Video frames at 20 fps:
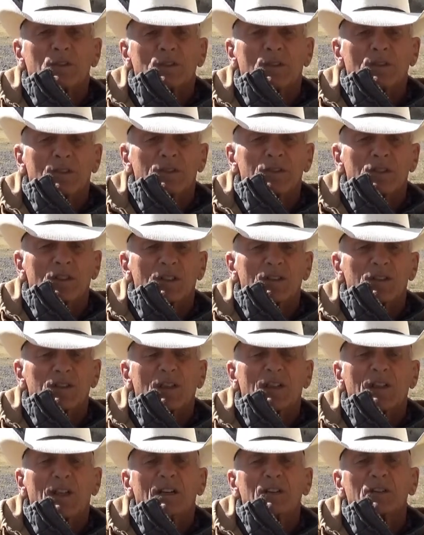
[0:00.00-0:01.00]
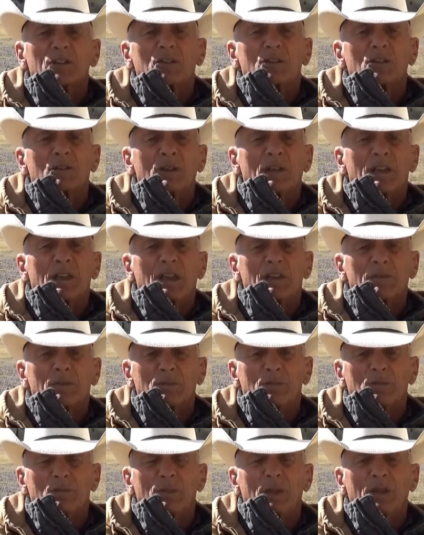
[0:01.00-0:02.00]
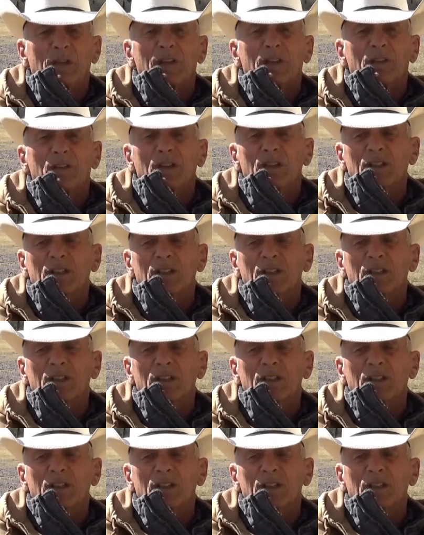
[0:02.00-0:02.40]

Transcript: or the judge, I'm not sure, they had a big hearing